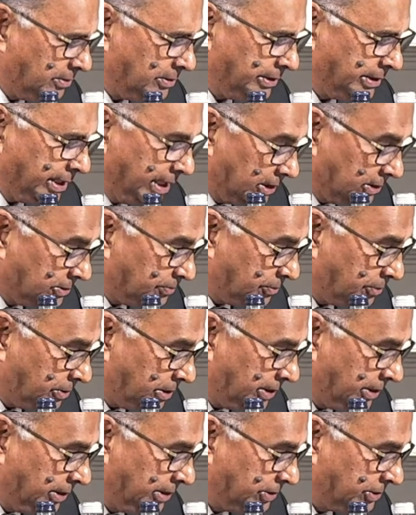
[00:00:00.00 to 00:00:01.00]

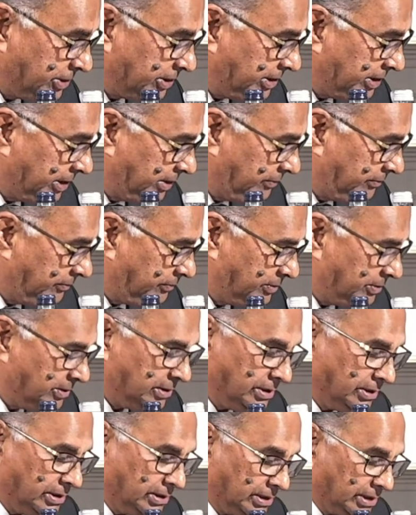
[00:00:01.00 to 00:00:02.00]
diaspora initiative
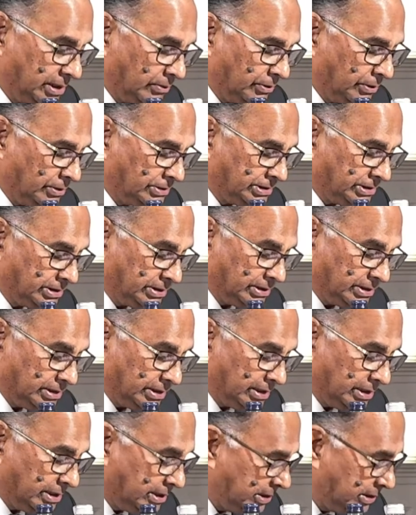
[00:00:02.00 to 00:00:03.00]
towards
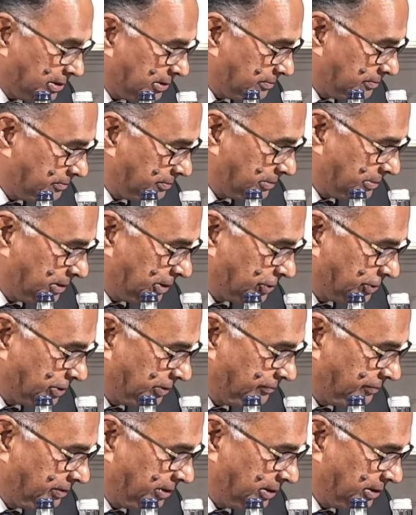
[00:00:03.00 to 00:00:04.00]

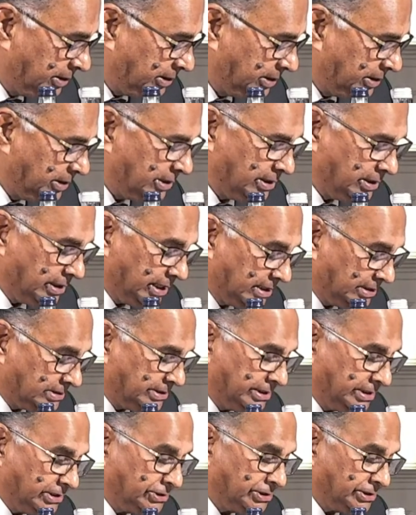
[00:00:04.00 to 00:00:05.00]
achieving
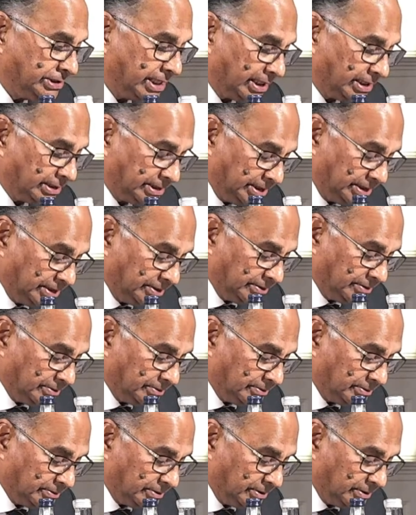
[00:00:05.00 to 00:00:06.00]
SDG 19.
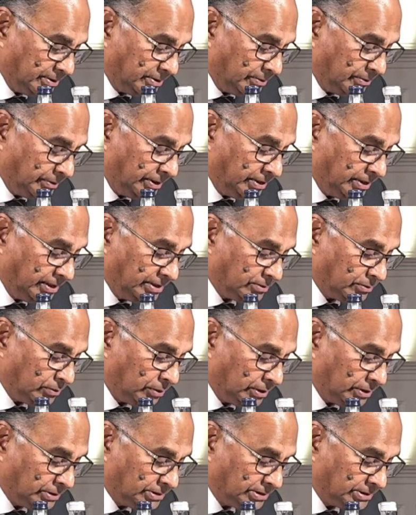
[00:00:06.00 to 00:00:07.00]
With these
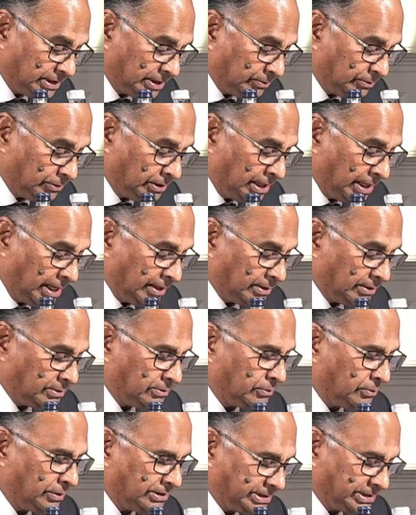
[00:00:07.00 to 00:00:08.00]
words, I would
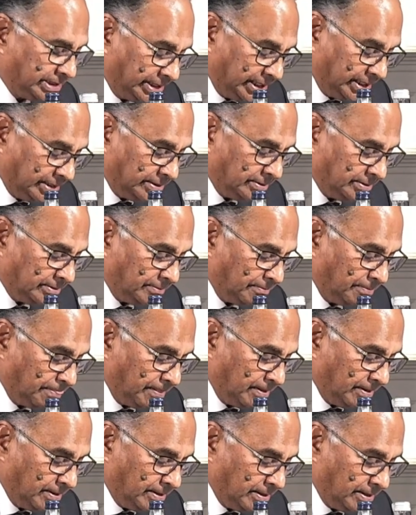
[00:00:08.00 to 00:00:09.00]
like once again,
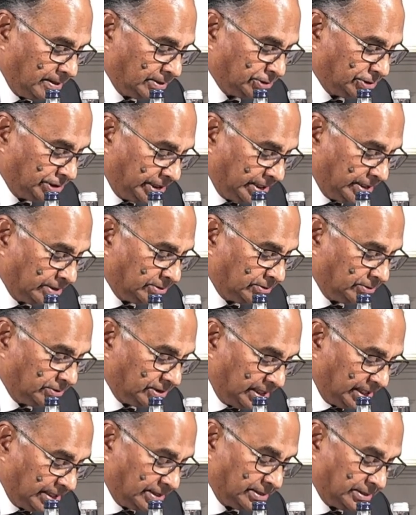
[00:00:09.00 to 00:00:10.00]
Chair, to
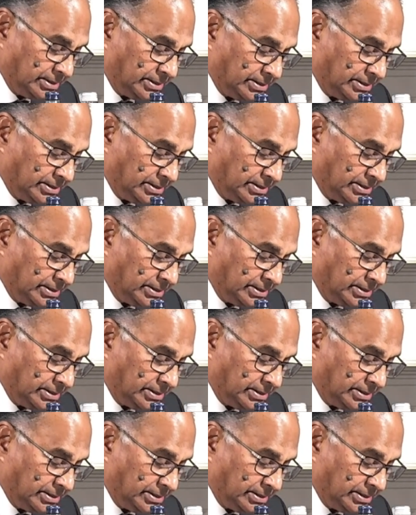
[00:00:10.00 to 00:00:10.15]
thank